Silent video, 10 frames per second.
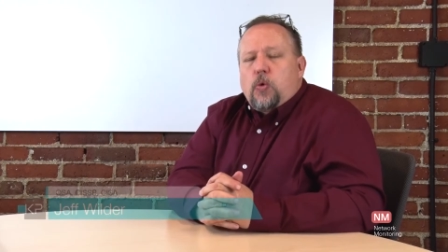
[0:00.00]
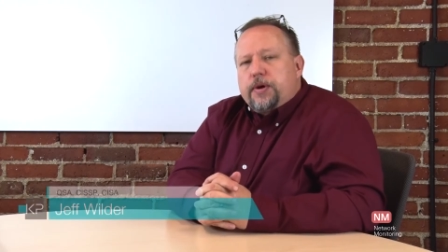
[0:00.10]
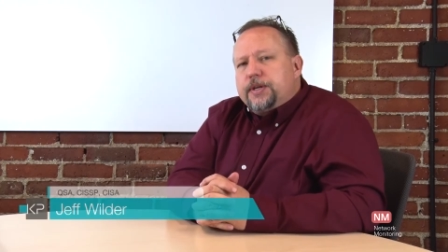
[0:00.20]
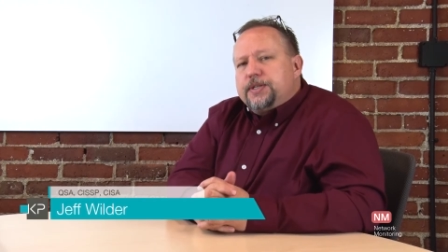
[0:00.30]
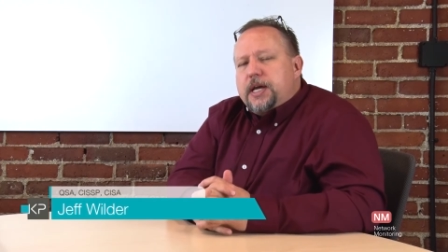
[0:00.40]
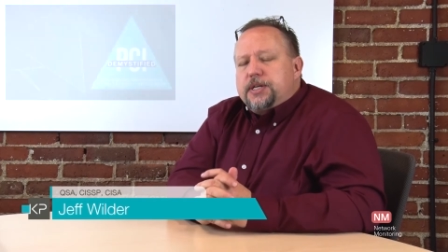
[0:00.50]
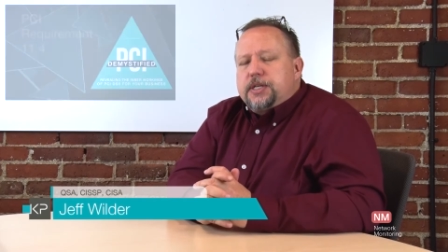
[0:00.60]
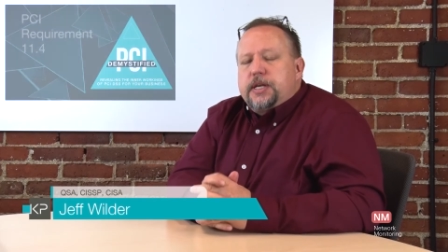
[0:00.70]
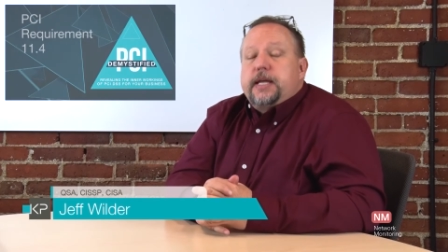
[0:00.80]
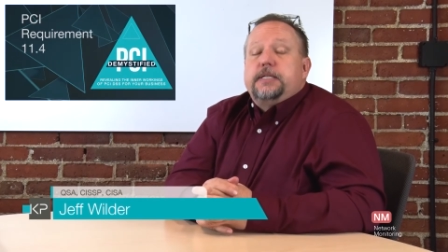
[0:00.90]

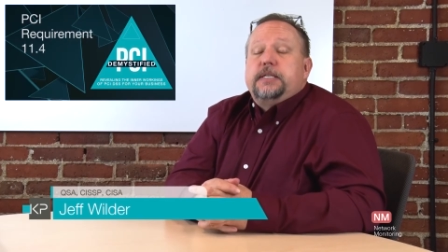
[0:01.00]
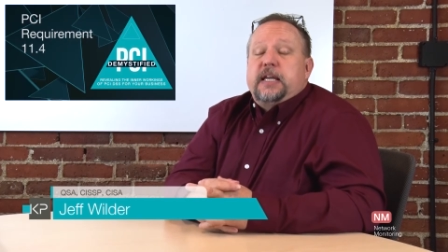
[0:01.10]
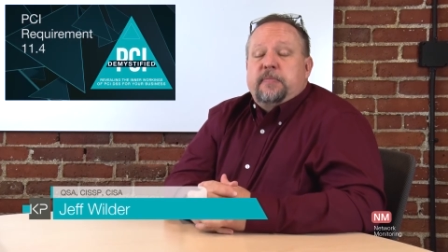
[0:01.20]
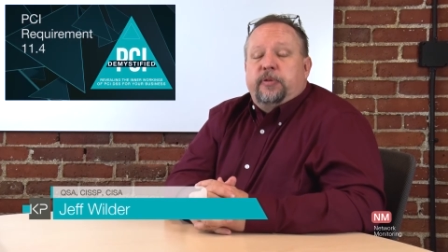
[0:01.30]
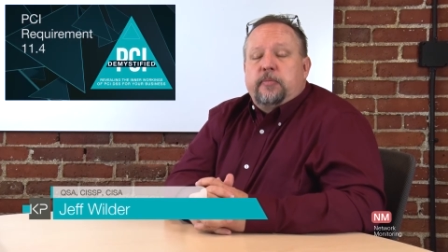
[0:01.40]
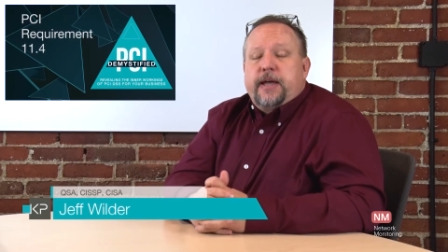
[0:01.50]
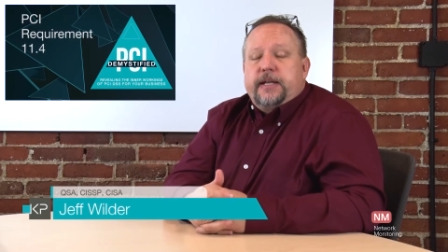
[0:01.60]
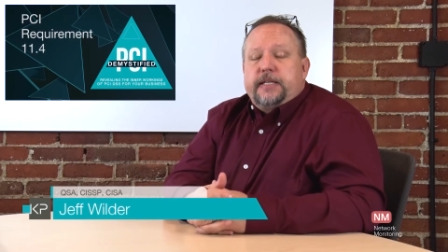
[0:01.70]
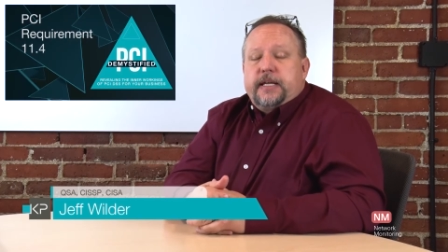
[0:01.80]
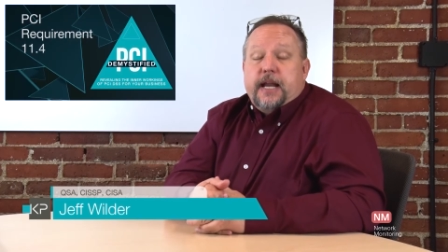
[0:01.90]
organization needs to
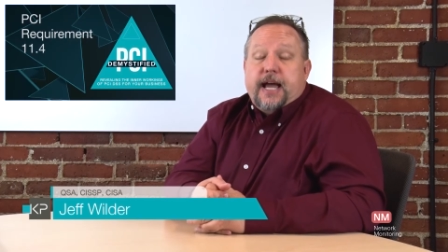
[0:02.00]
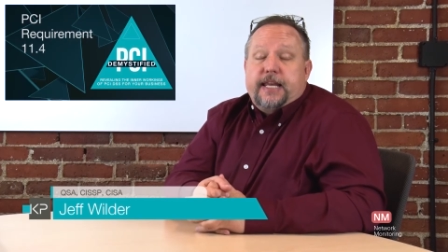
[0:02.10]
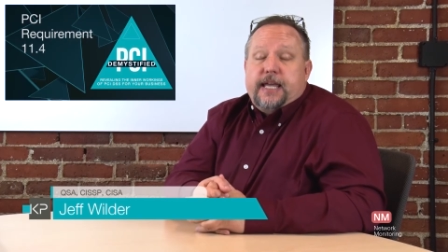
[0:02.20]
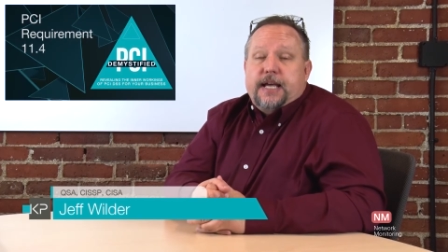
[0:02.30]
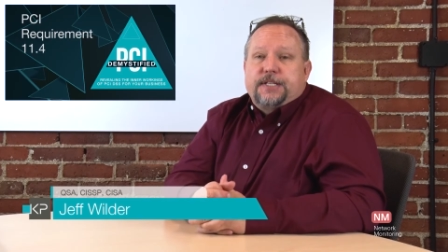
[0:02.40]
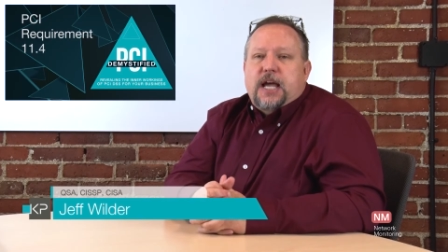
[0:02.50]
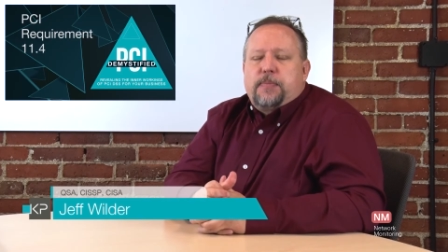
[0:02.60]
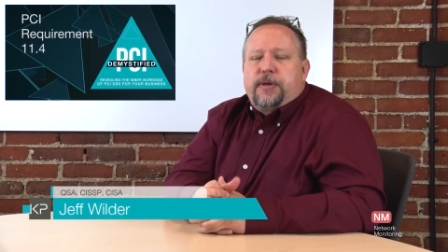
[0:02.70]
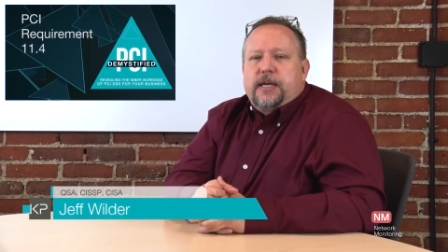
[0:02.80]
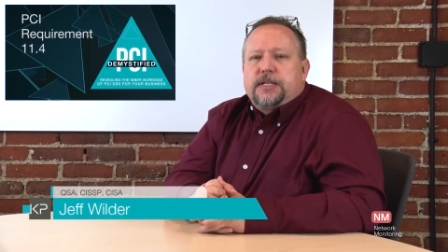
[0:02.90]
implement an
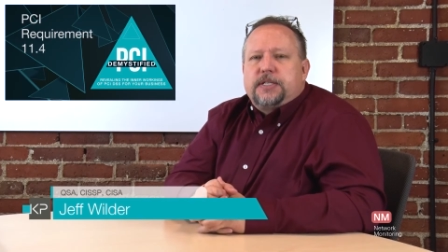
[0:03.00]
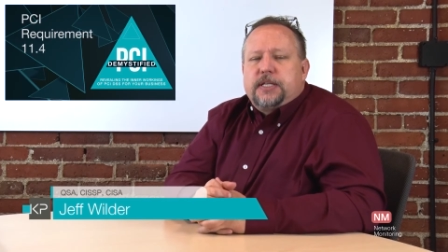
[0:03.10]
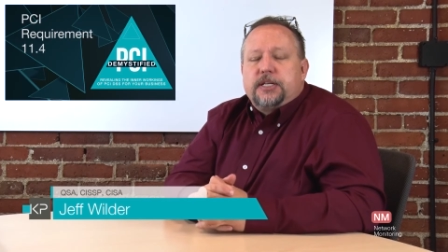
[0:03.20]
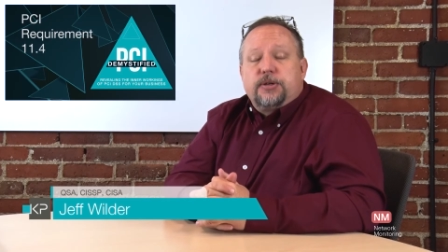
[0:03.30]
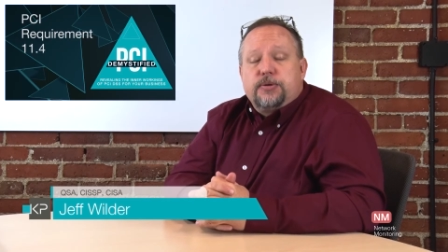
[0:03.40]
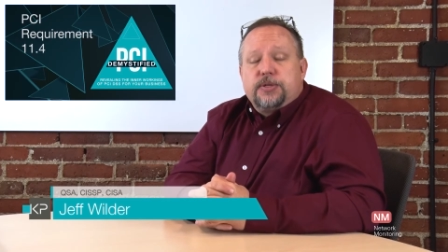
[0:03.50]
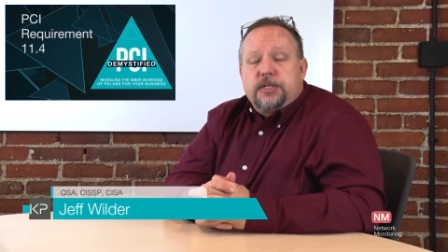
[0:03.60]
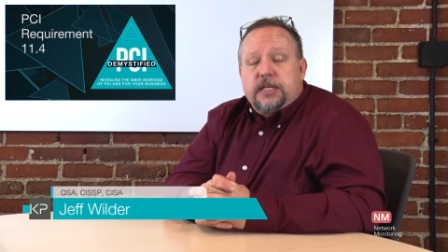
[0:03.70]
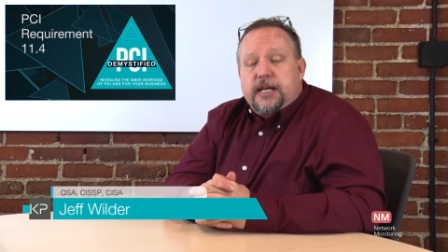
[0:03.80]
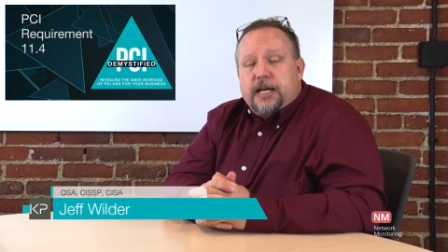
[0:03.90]
IDS/IPS, an intrusion
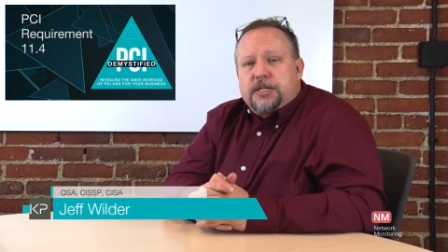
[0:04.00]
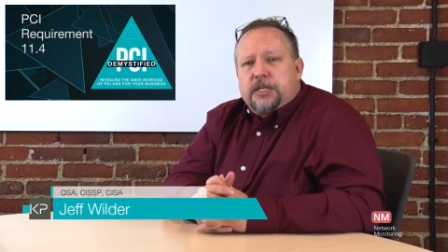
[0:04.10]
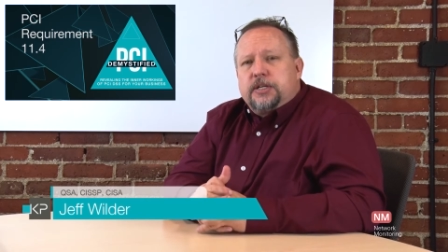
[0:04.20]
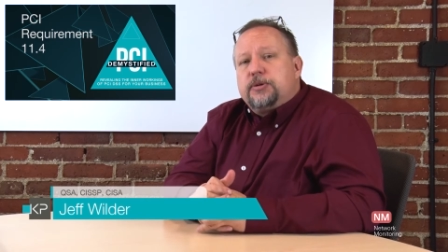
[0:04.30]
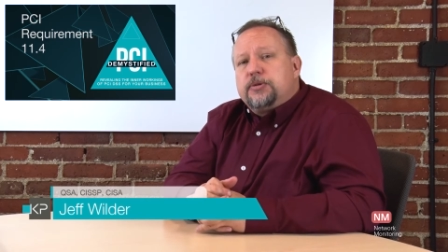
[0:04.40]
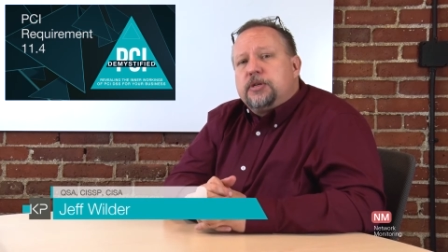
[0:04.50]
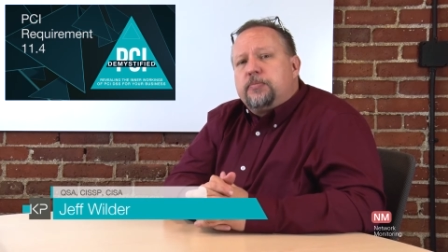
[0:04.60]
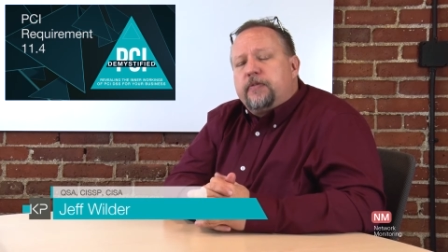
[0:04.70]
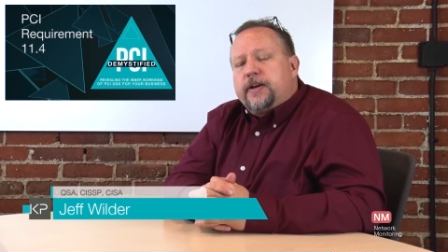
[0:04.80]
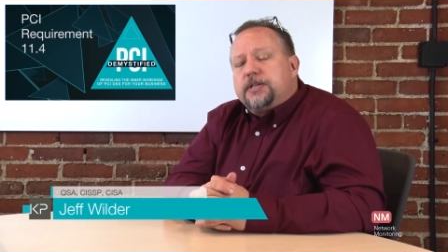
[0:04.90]
detection, intrusion
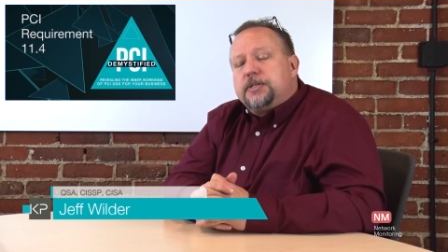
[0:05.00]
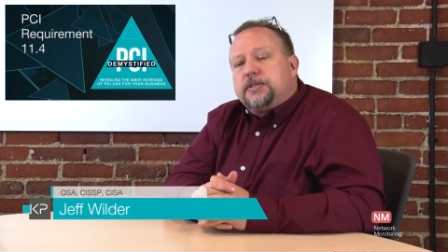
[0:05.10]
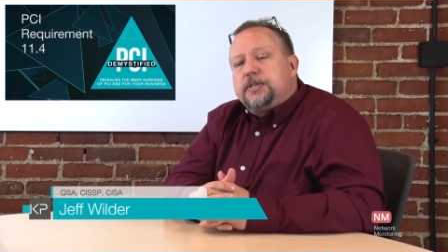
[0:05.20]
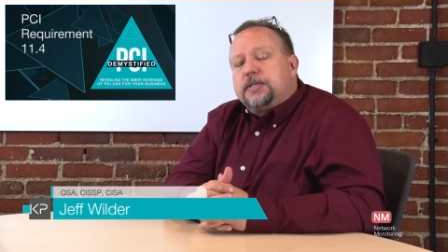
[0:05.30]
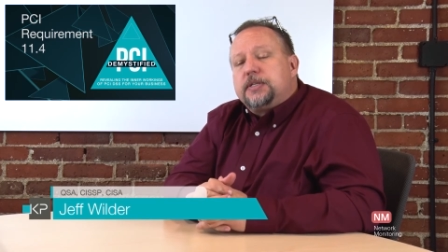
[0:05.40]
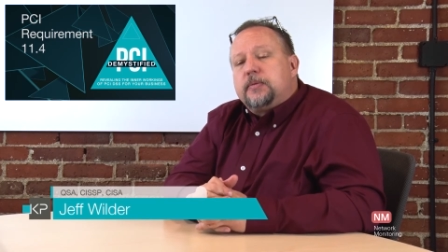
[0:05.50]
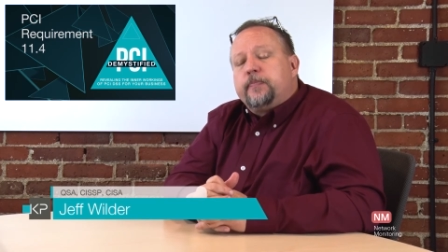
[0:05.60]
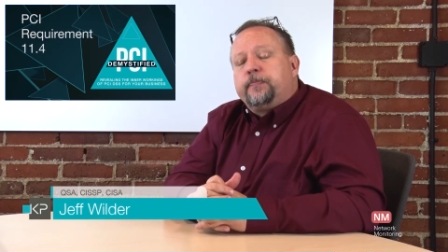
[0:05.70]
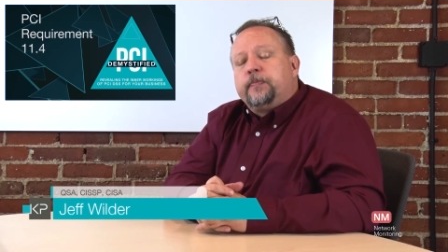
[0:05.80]
prevention system.